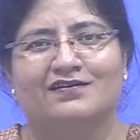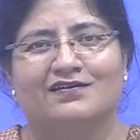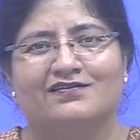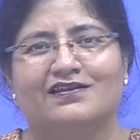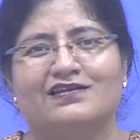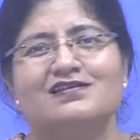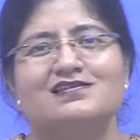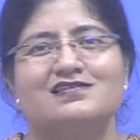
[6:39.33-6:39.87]

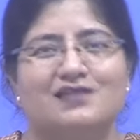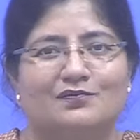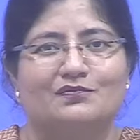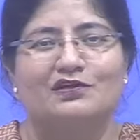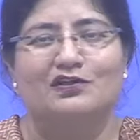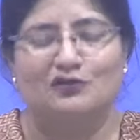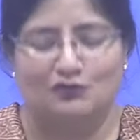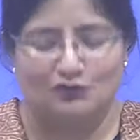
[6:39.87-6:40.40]
there is
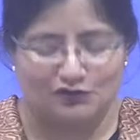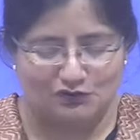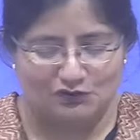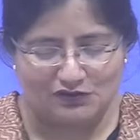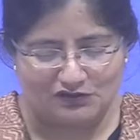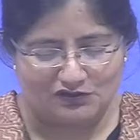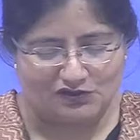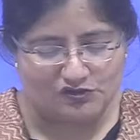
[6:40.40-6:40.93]
something good to
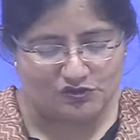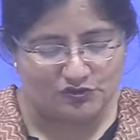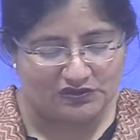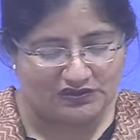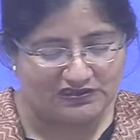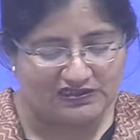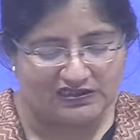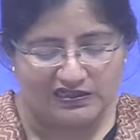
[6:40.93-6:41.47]
it also.
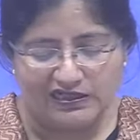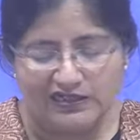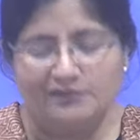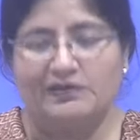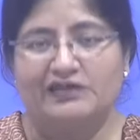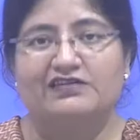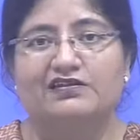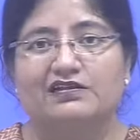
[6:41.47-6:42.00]
The third
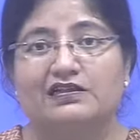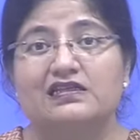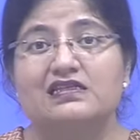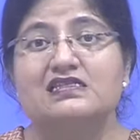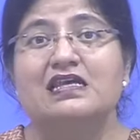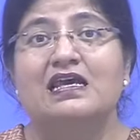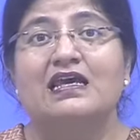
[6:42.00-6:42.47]
method is